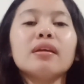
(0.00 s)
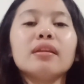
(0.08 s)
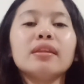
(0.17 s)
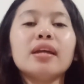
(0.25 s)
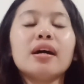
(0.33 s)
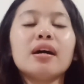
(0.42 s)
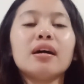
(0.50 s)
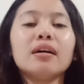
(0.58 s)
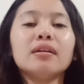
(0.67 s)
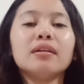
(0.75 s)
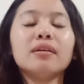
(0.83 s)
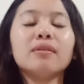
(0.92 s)

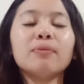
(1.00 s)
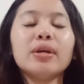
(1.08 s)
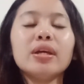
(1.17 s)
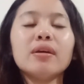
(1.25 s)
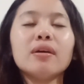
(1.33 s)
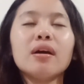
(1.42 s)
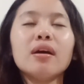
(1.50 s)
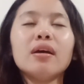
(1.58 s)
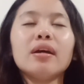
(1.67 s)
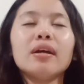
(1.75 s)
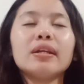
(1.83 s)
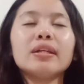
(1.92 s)

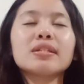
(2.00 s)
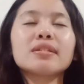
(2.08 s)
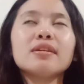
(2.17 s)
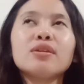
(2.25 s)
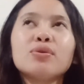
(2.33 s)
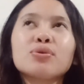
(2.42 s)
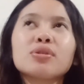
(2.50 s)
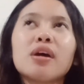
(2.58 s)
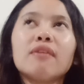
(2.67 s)
it is the use